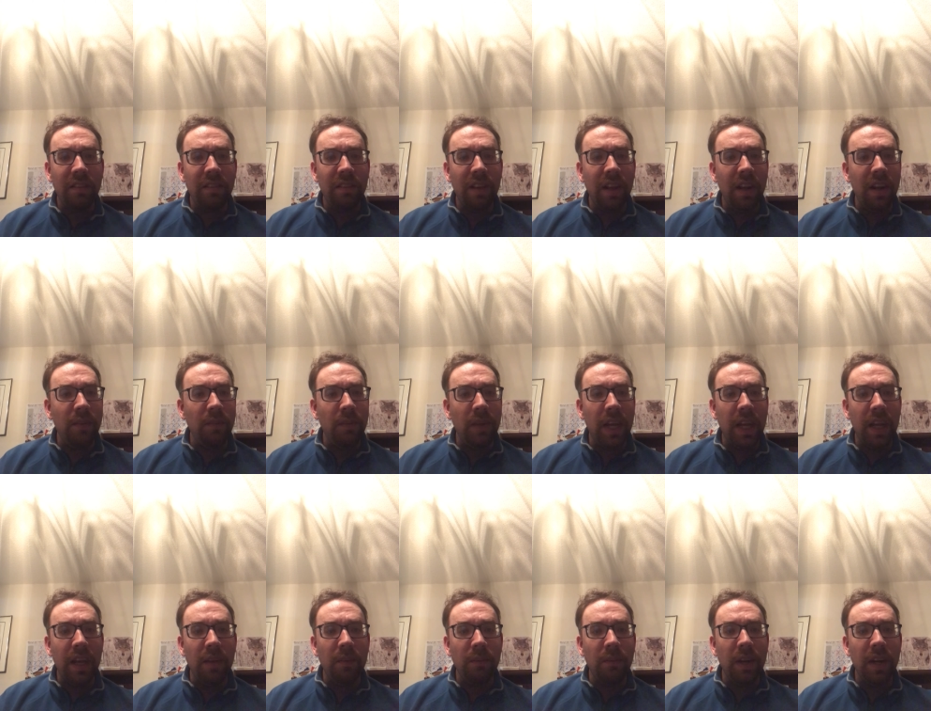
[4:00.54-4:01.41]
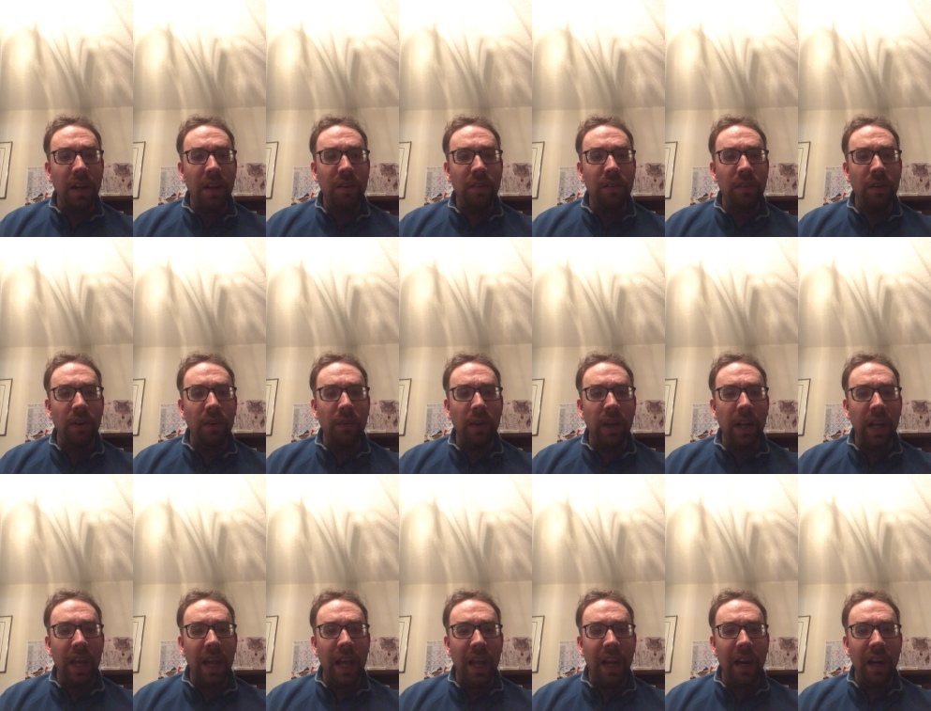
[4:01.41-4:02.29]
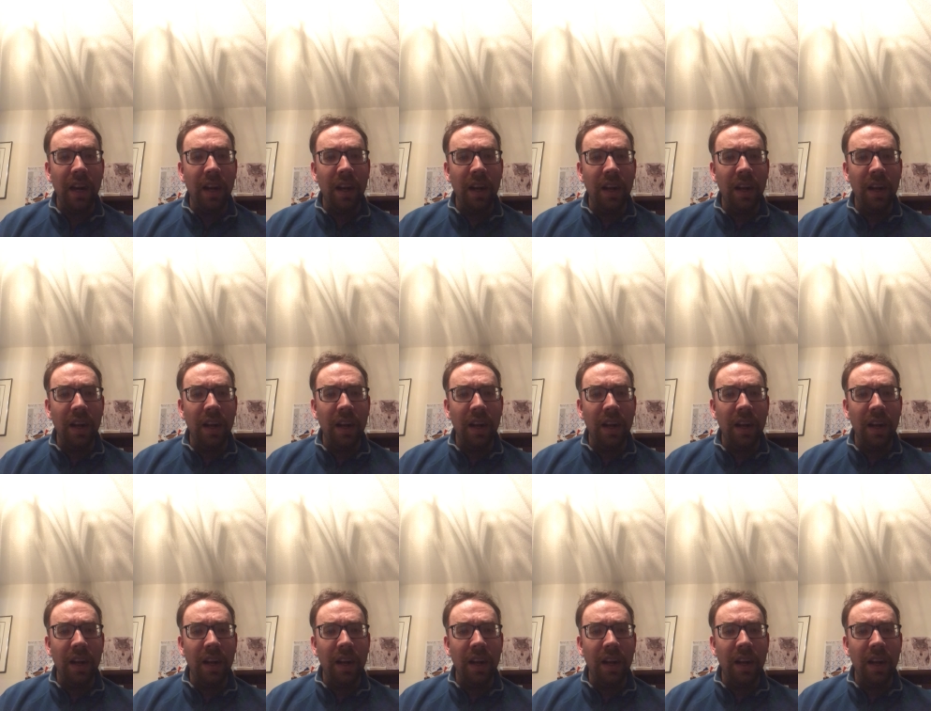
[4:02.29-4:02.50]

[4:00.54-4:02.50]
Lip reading: going to become an issue again.